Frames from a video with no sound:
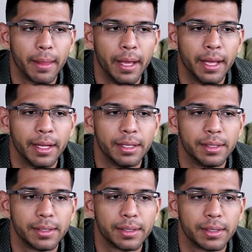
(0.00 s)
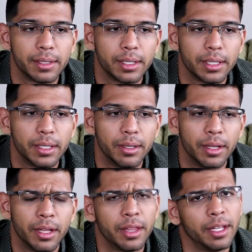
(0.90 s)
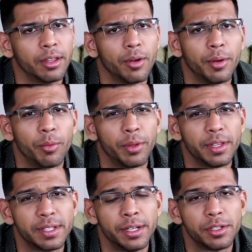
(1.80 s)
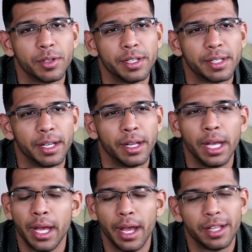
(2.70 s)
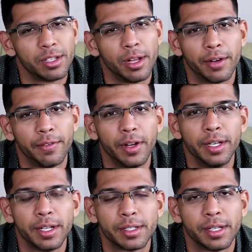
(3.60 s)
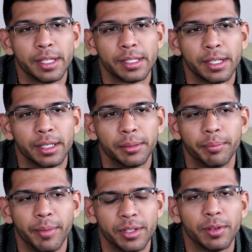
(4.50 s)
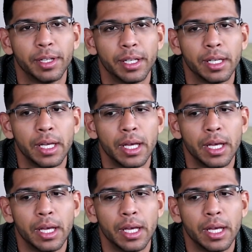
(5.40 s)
And the thing though with this industry is that it's a lot of fun. It's really,